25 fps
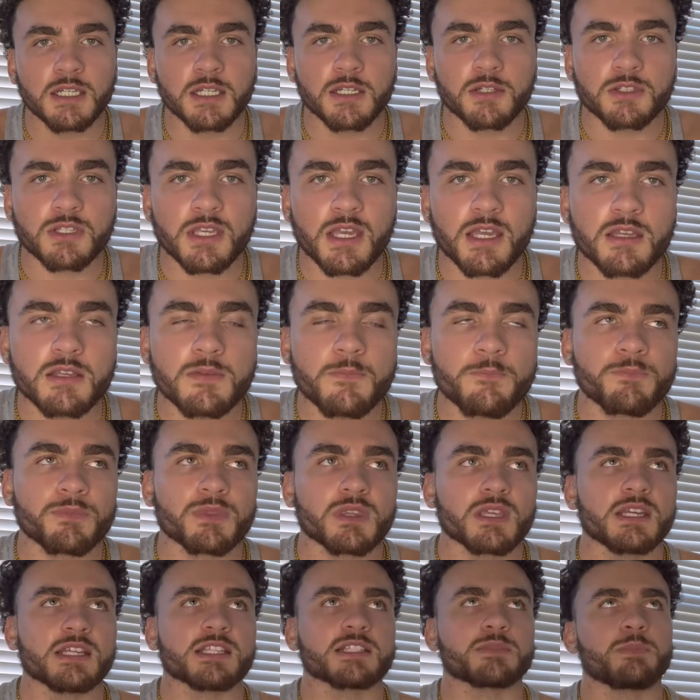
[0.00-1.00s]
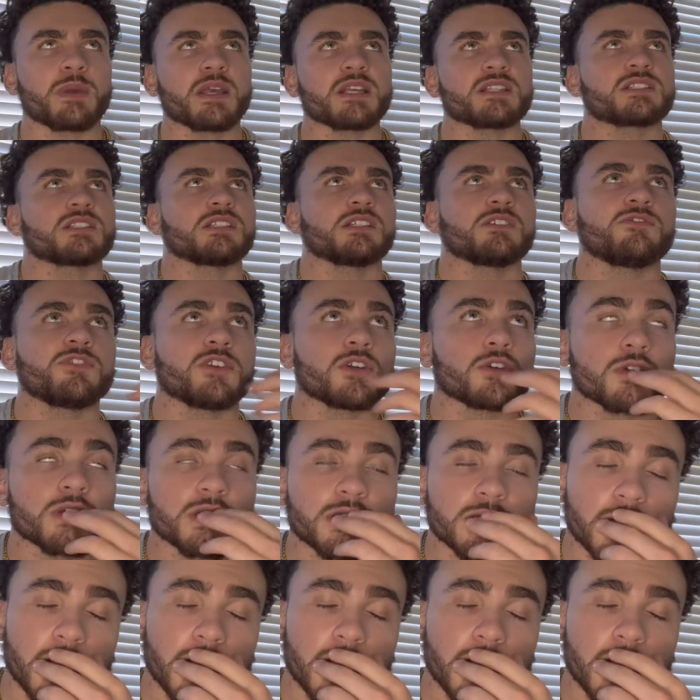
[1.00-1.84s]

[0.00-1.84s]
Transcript: Okay? Especially if you're in